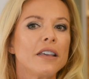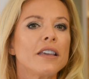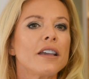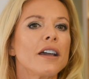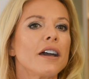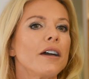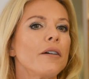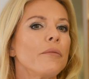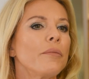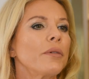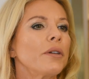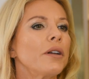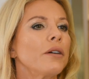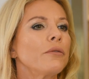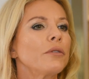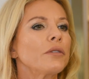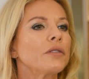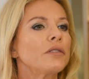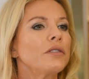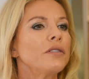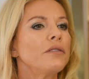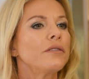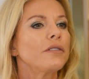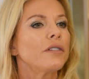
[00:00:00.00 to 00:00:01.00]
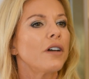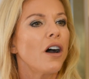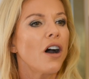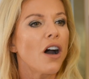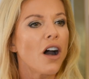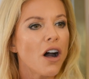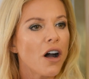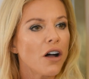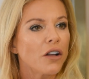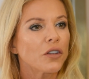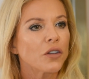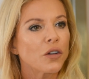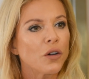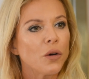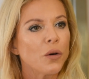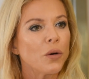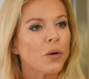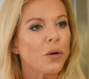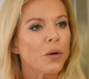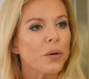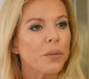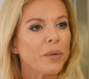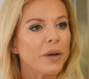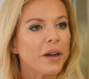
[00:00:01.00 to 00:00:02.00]
Yeah, but I wasn't
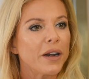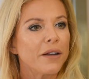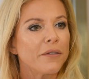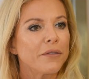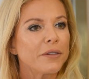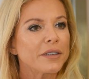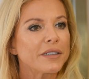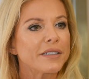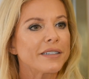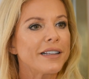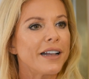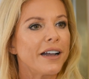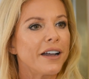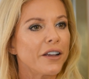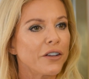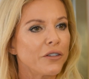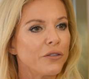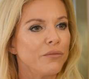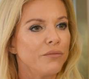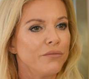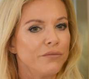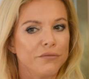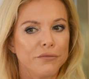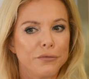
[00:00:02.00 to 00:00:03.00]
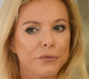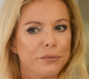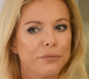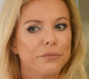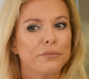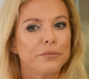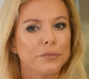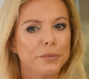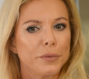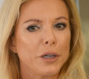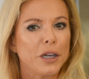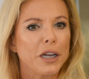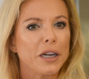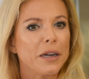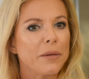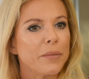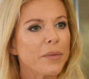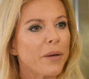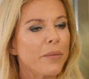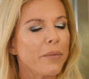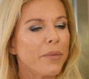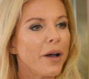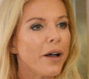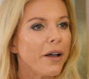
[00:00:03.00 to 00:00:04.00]
hardcore. Mm. But I was like getting
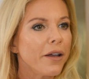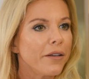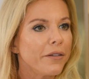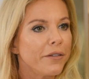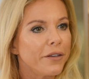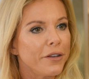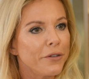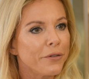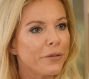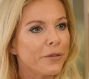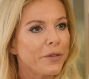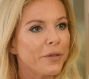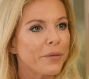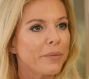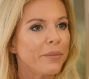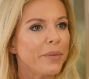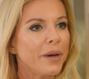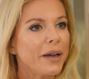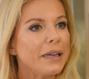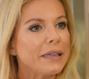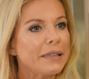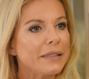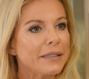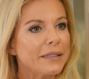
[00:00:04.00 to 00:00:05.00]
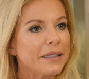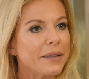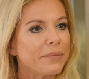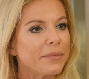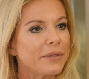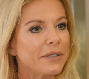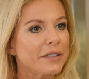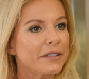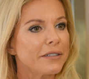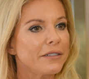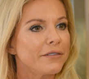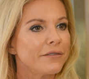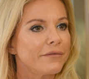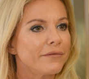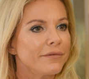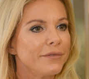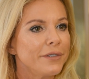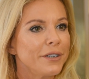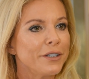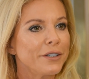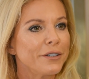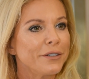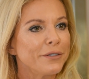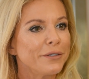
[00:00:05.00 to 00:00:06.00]
my some biceps and
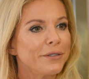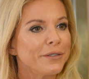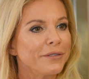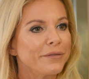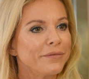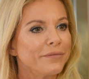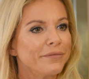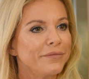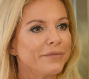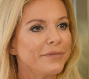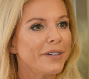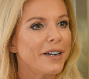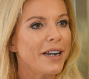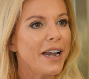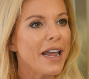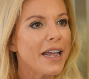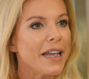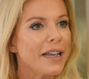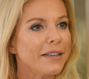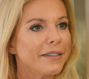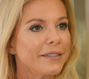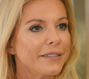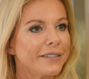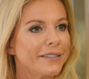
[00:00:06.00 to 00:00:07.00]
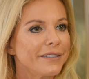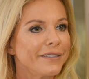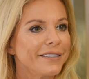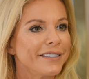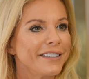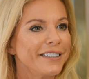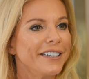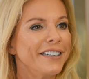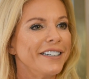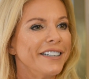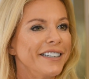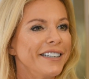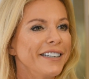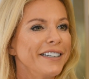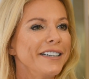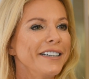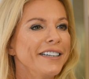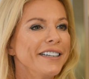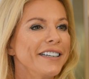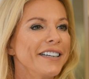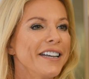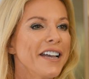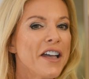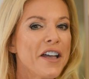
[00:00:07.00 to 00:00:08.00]
legs, and
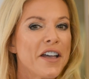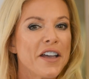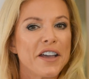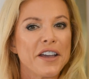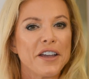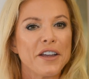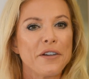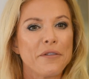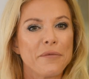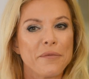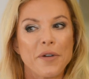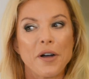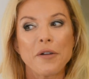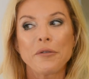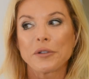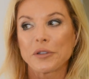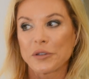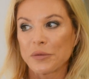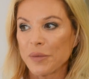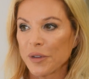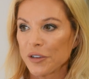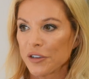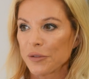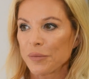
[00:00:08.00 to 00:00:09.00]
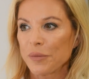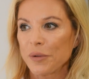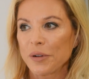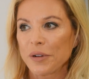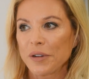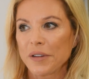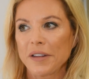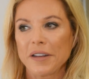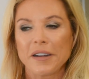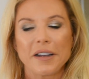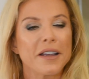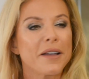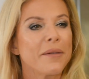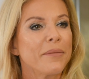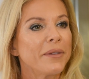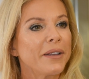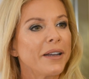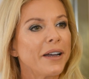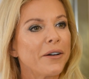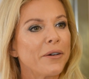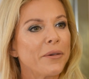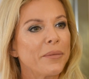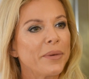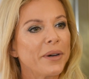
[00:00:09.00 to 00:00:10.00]
I was much smaller than I am
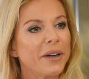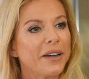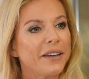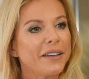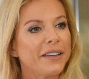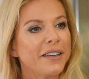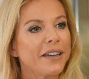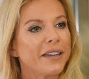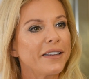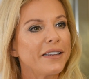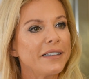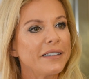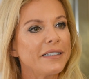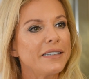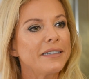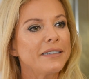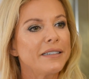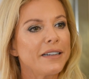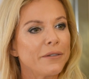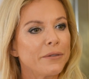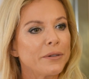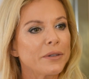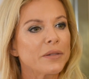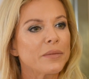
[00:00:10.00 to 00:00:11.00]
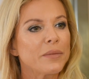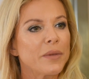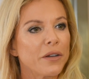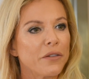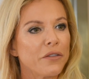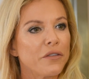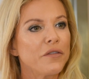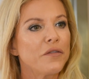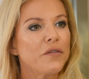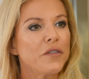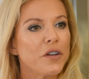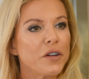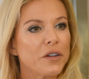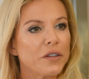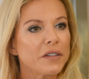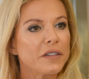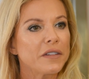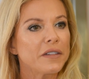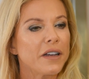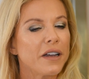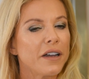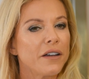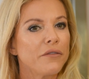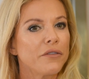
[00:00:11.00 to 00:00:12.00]
now. But yeah, that was my
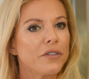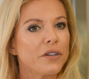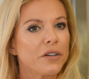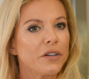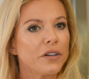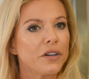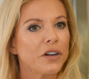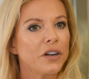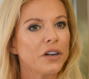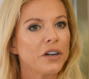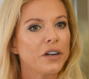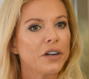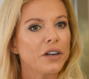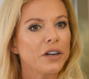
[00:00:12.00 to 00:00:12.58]
first ever.